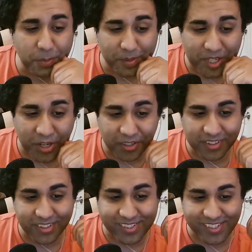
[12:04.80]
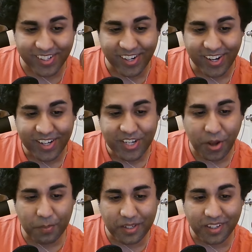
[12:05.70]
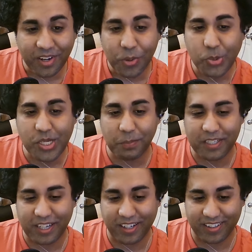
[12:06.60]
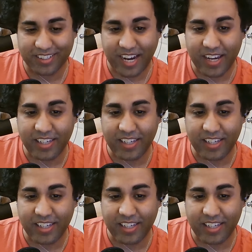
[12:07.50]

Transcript: imitating this? Tell me who's imitating this. I